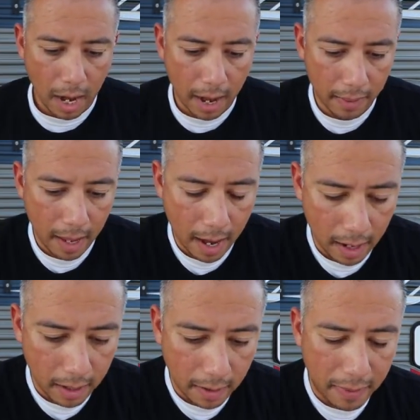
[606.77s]
And
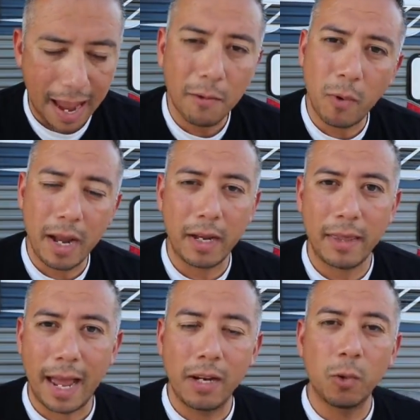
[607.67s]
then that way,
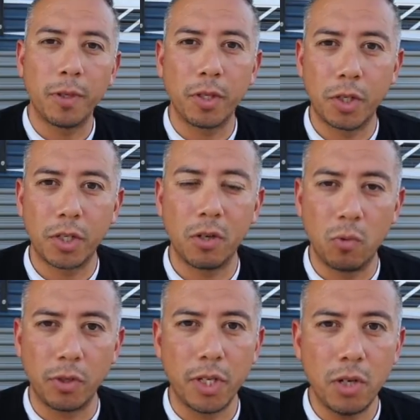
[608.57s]
that is what the
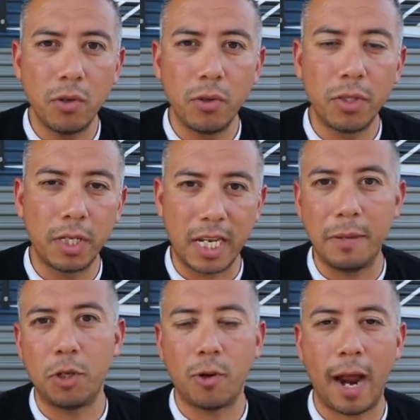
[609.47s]
system will use to
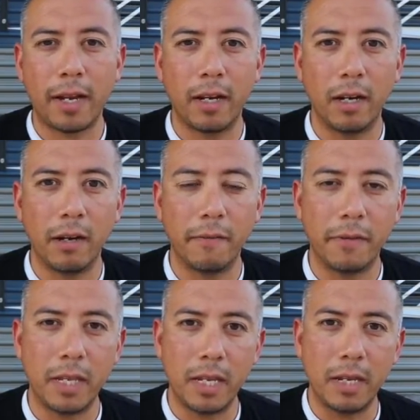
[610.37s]
keep track
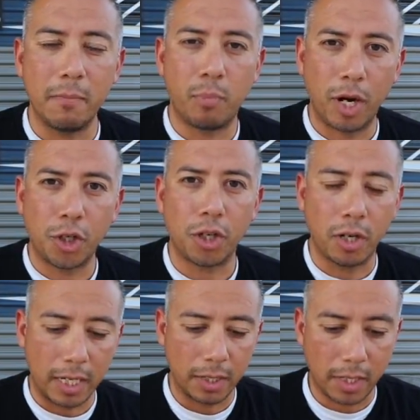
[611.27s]
of the
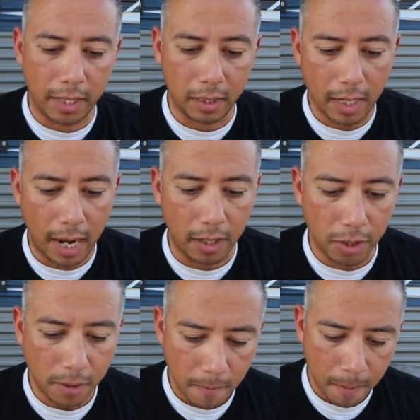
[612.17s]
pressure inside the
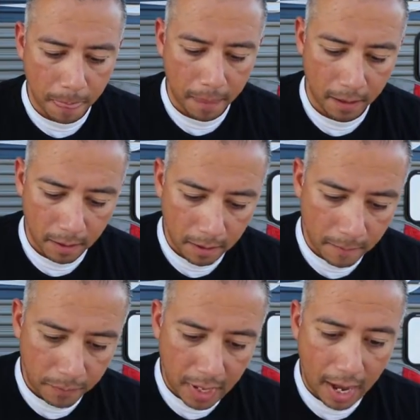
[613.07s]
tires.
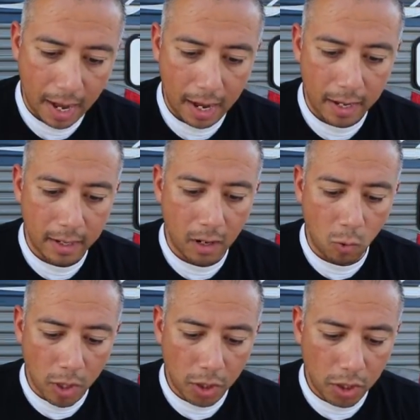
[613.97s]
And
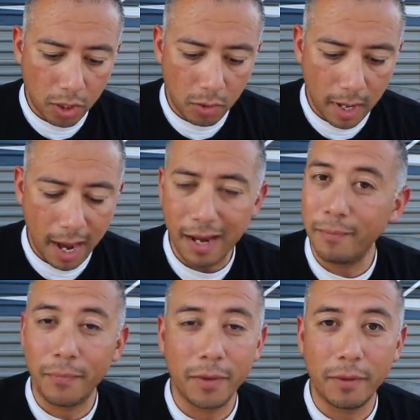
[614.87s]
once you do that,
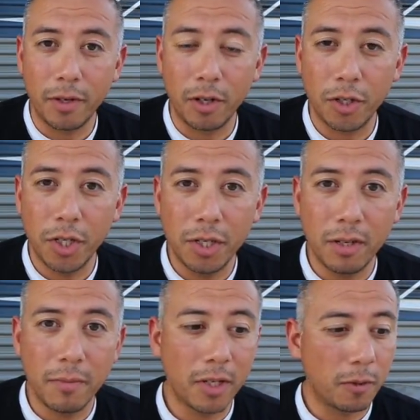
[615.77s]
your
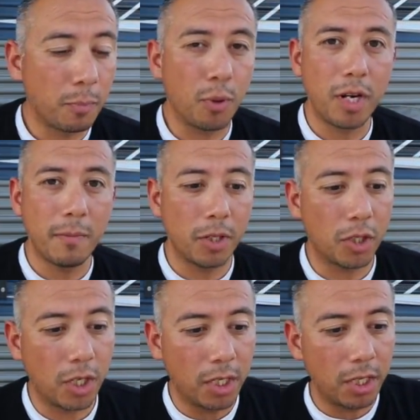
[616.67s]
system is pretty
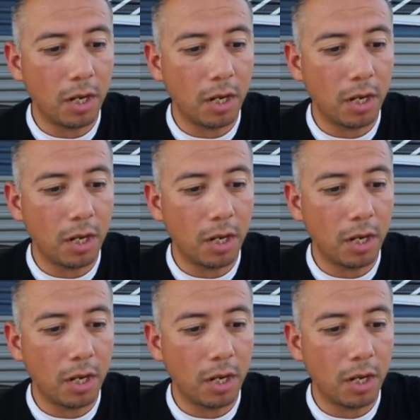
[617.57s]
much good to